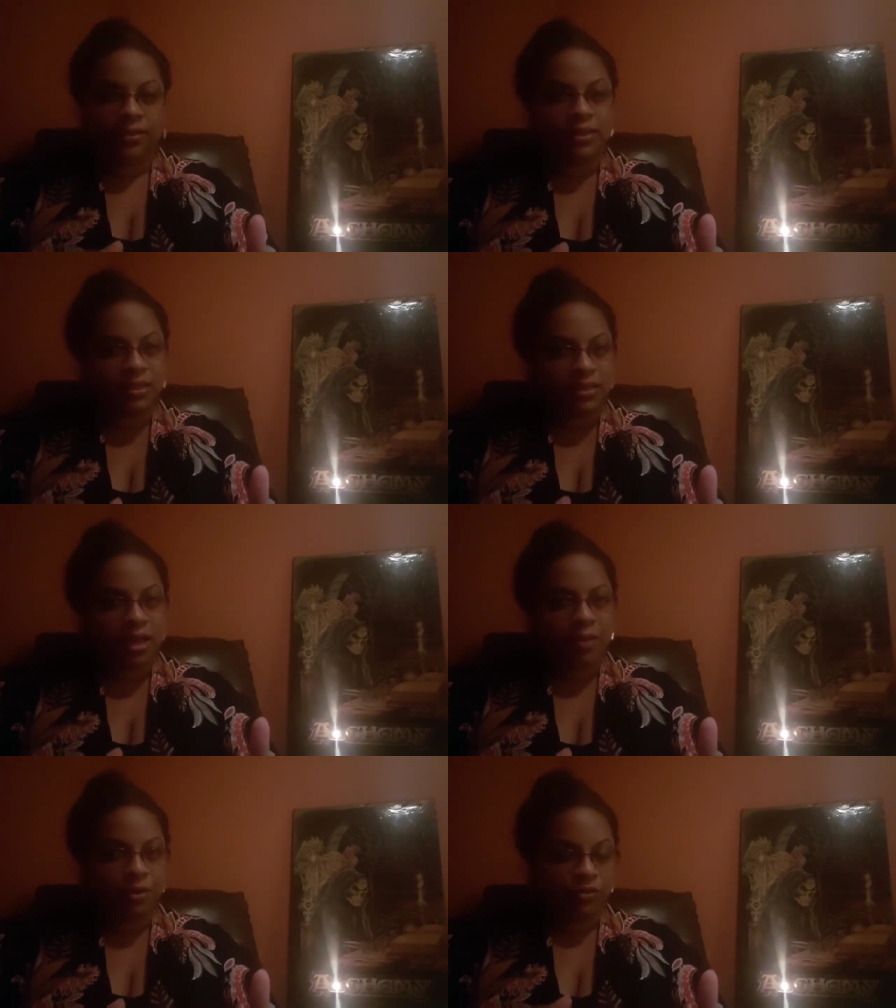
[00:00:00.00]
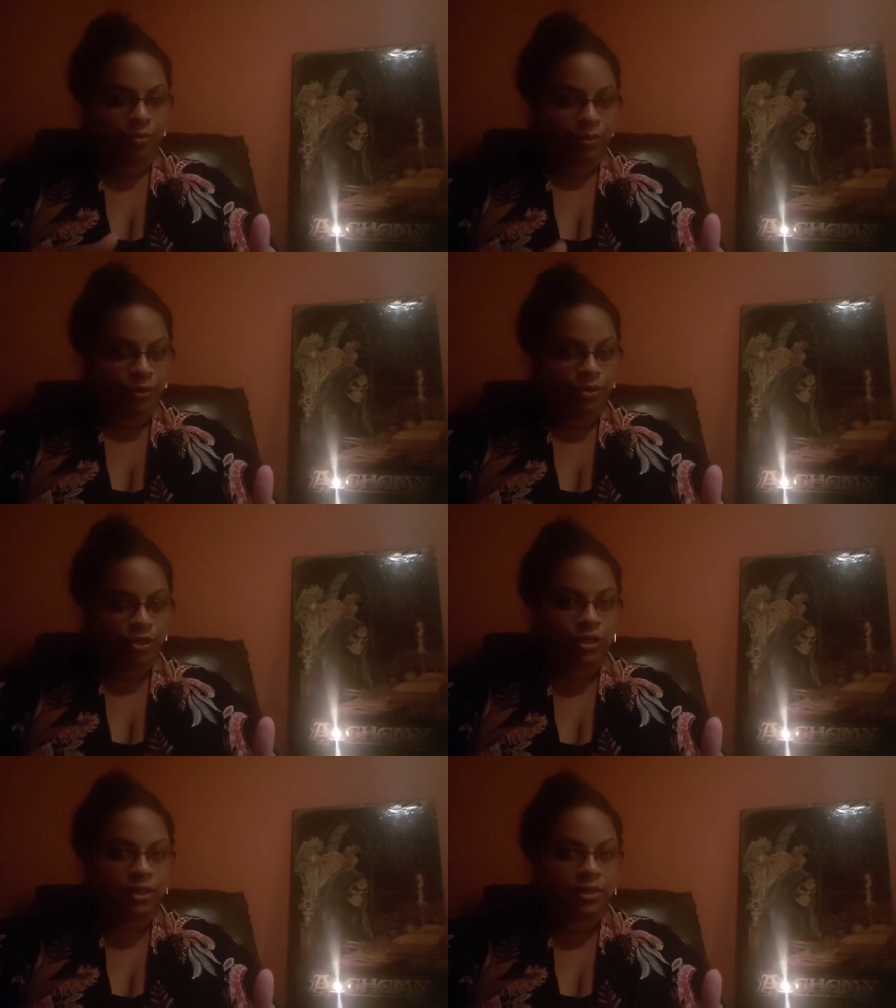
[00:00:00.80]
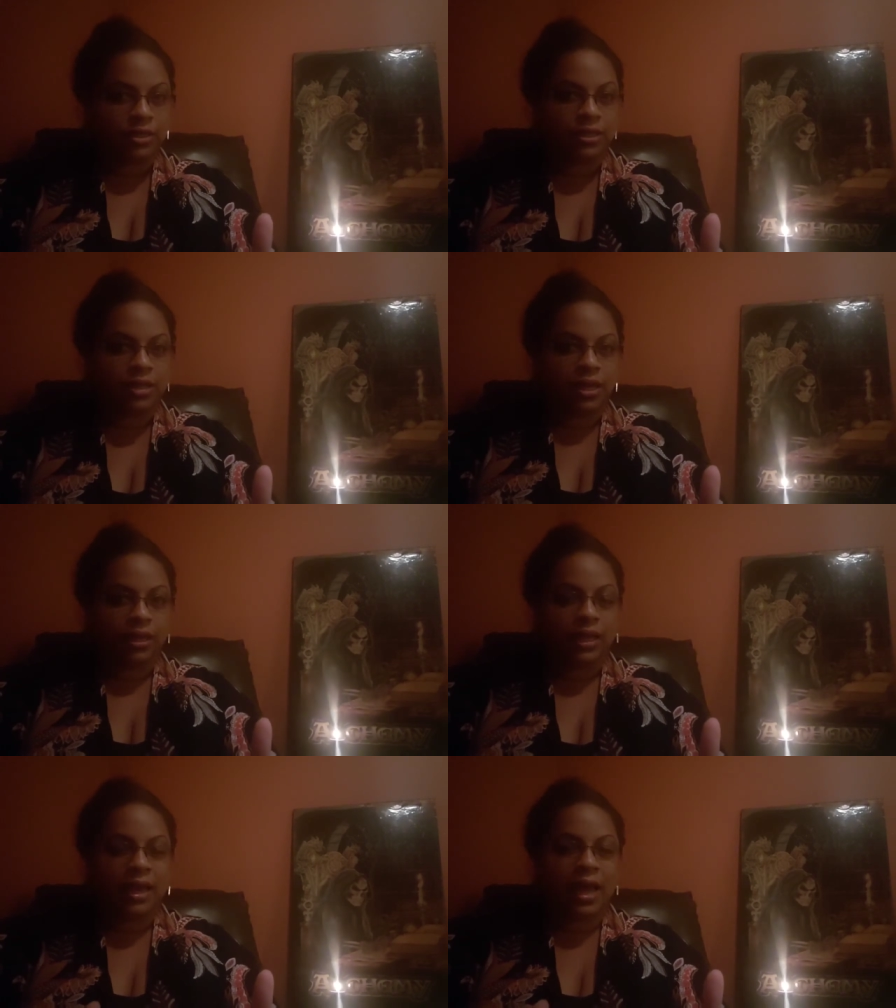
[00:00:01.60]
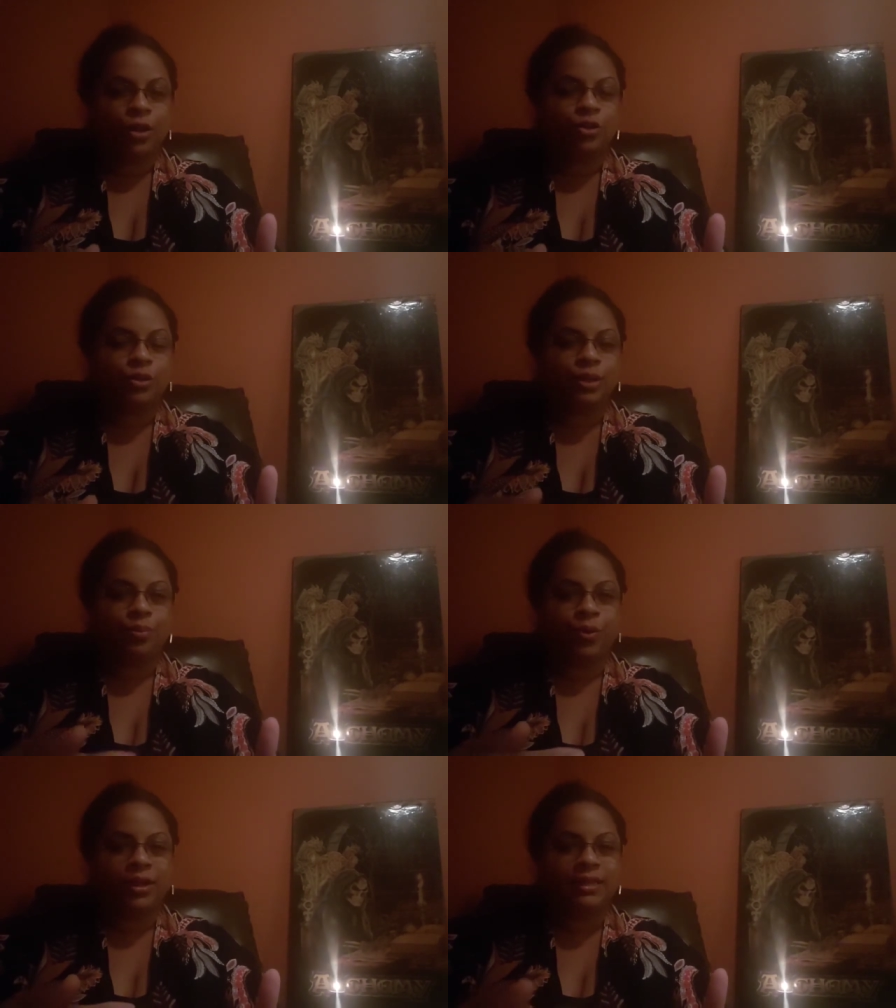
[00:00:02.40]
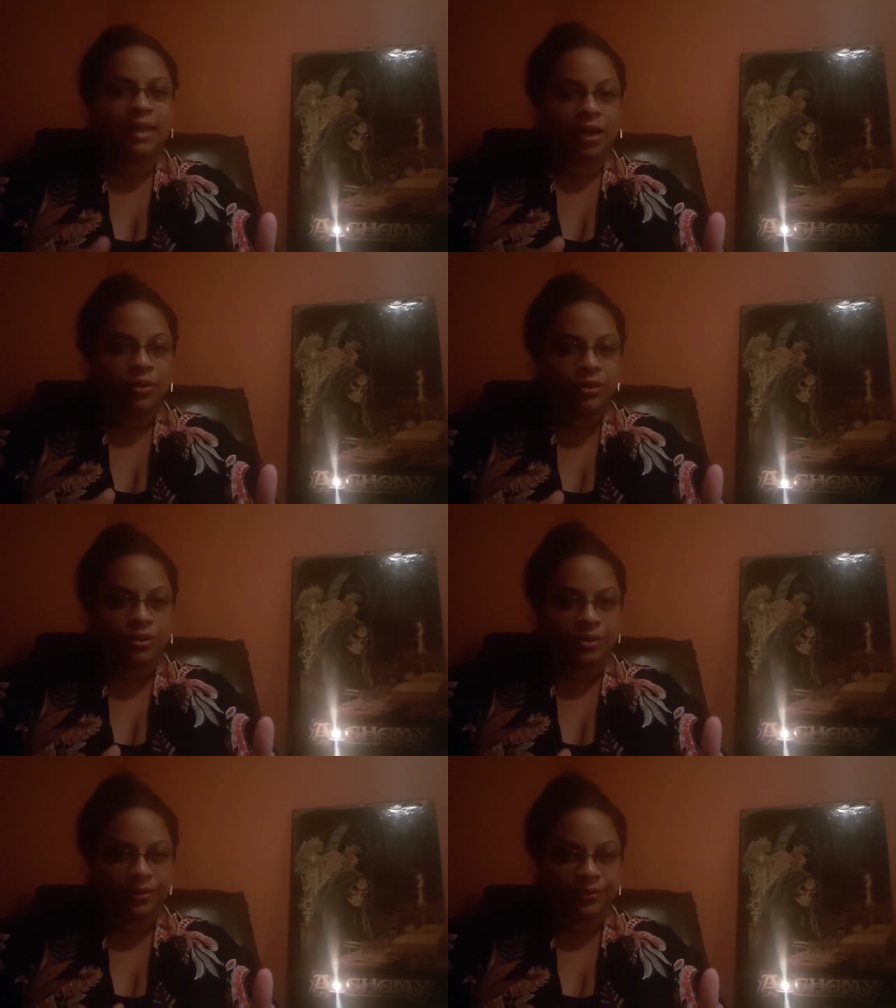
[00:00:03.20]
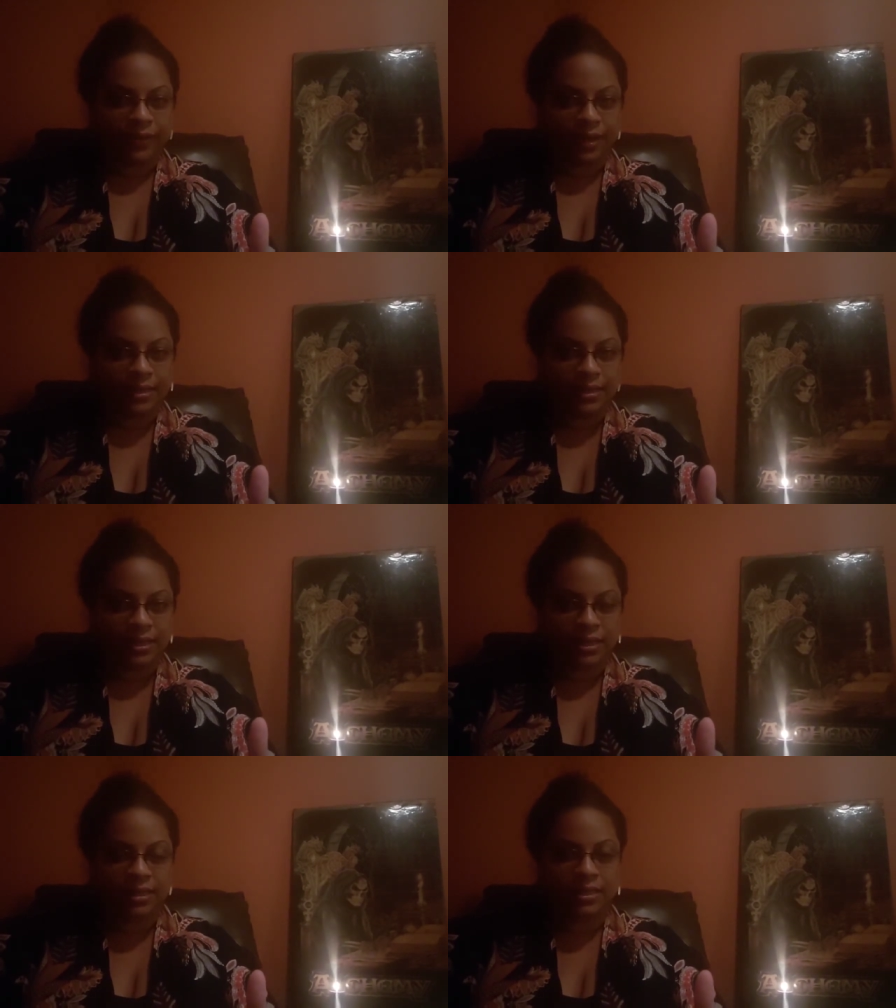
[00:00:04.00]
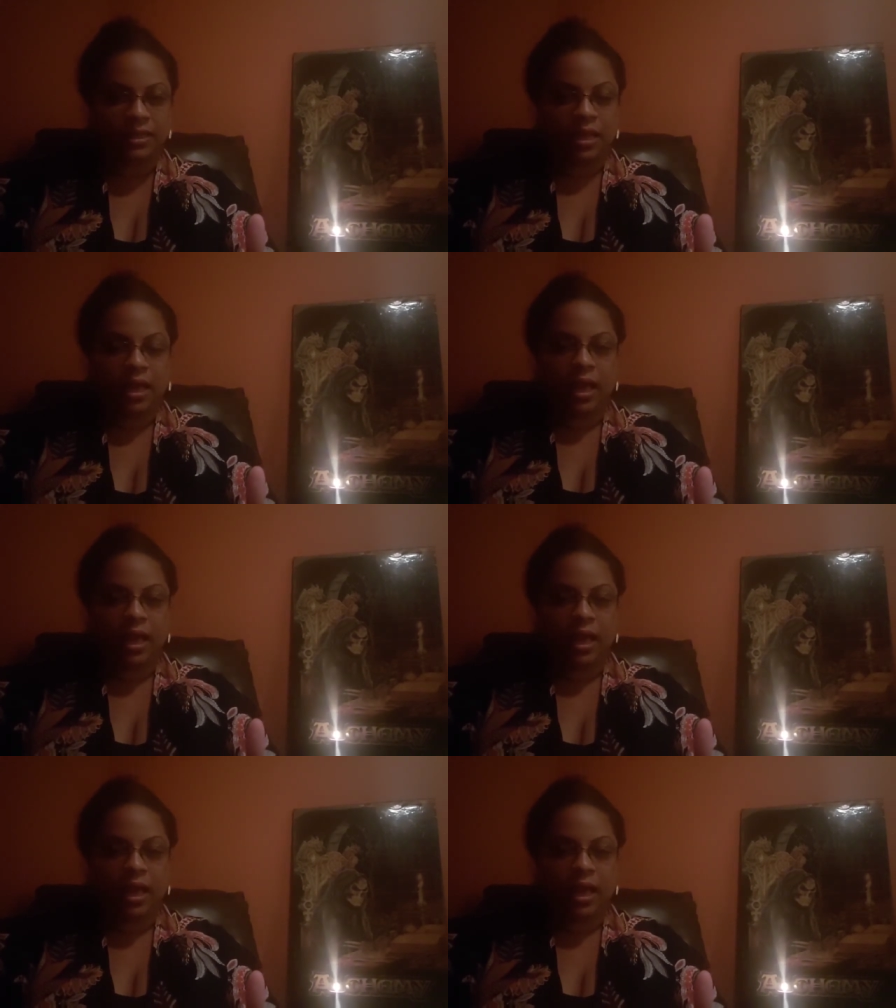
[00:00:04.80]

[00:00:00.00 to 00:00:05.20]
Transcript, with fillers: these type of emotions can actually bring down your defenses